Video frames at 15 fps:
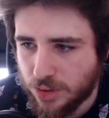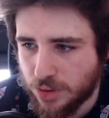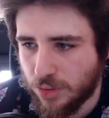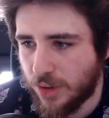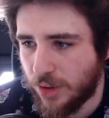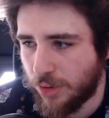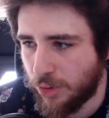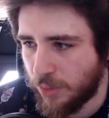so
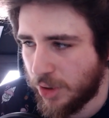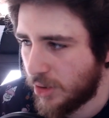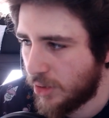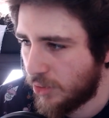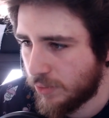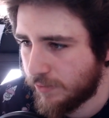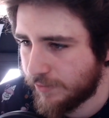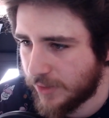they're committed
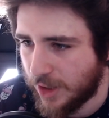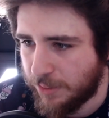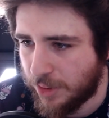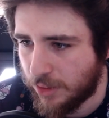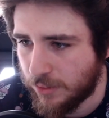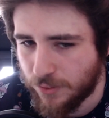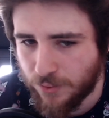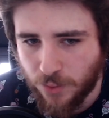to
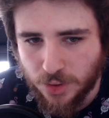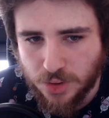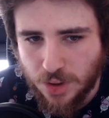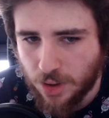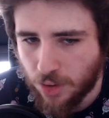keeping what's